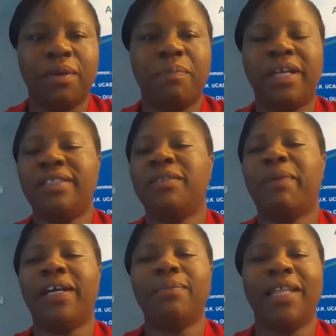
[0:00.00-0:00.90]
But the
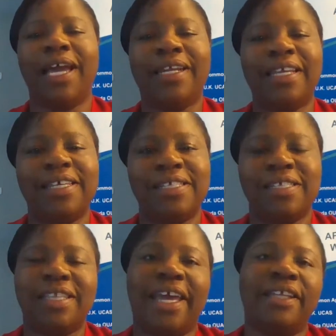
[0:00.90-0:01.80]
bottom line
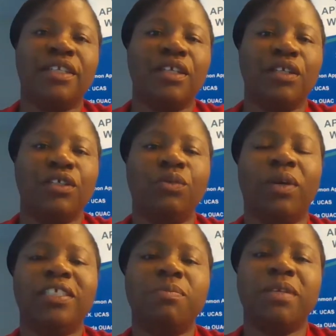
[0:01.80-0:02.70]
is that you
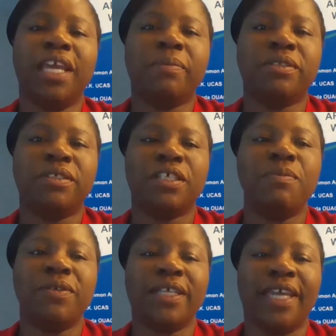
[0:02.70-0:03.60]
want to be able to
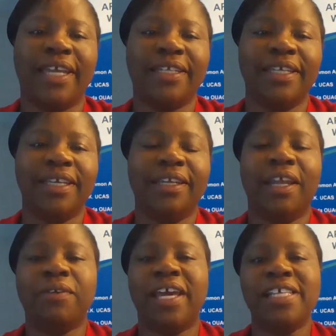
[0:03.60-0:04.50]
communicate.
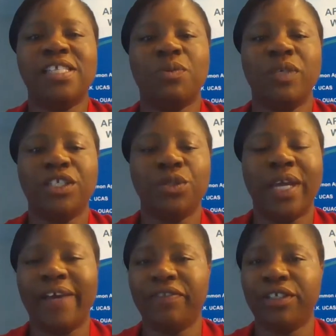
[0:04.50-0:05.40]
Now, yes, we do
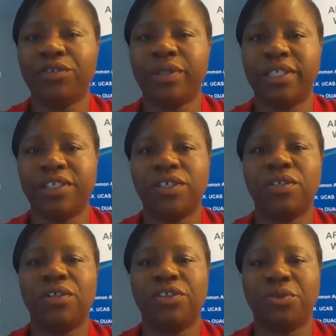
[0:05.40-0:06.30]
have the
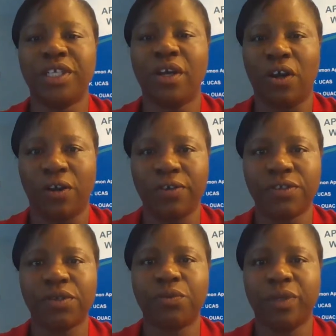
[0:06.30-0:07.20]
traditional 3
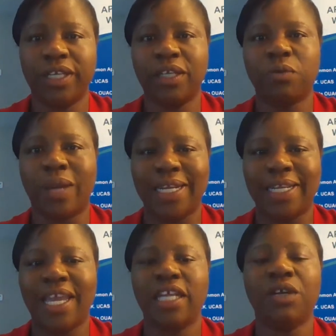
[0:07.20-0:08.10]
R's: reading,
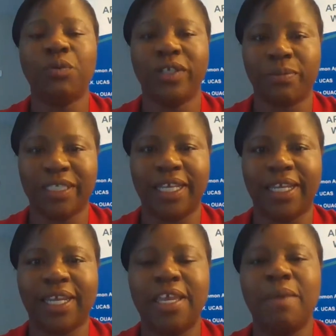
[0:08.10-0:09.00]
writing, and
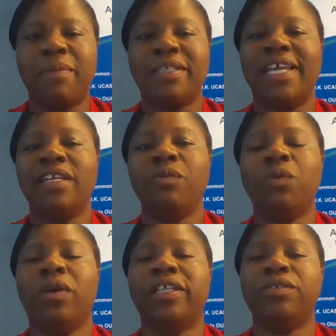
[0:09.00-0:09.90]
arithmetic, but then we
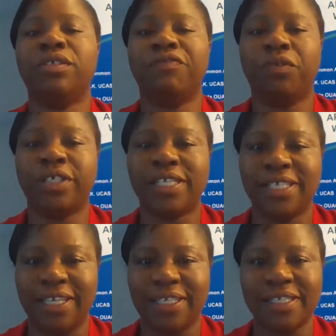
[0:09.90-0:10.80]
want to do the 4
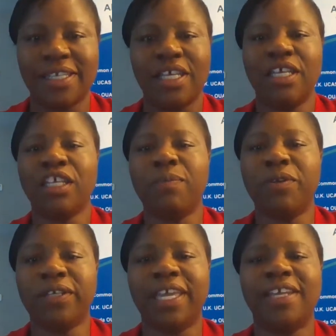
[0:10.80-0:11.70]
C's.
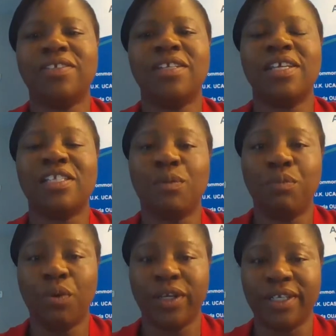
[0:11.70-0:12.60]
Communication is
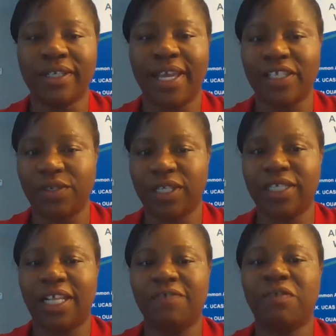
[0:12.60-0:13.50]
important, as you can
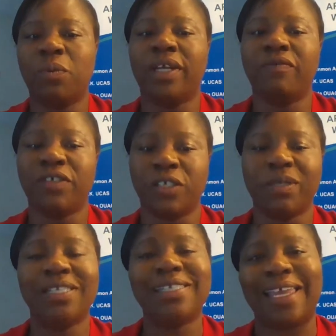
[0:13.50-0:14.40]
tell from what I've just
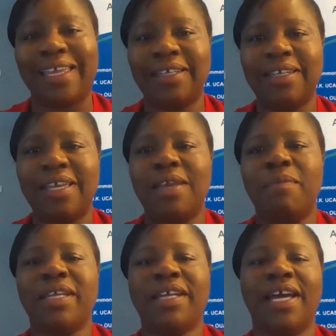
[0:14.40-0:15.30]
been saying,
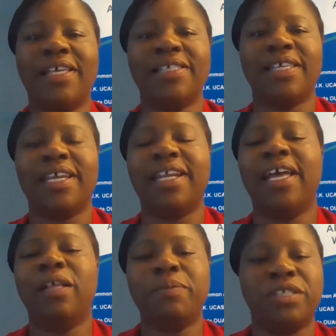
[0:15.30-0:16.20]
because it
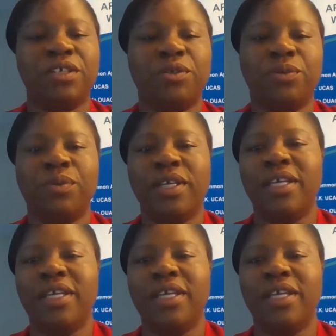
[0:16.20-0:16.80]
helps you